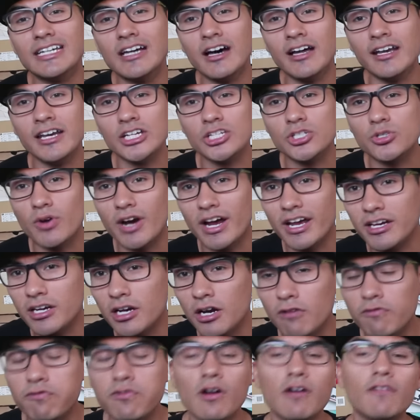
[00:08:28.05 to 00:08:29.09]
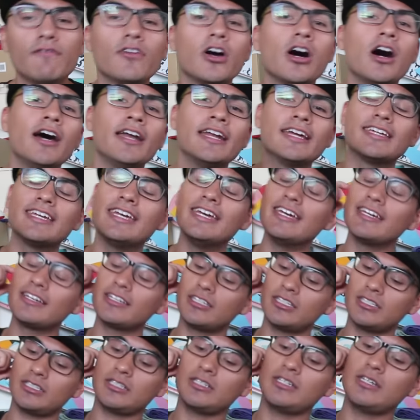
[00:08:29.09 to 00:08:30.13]
Hunnits right here from Hunted
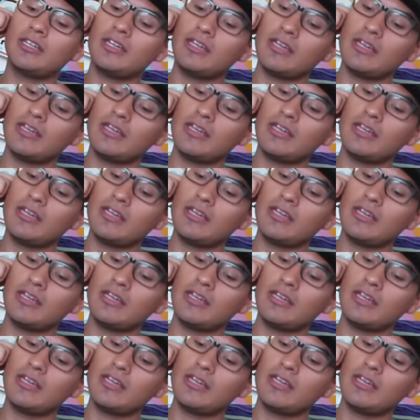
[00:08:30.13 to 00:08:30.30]
Kicks.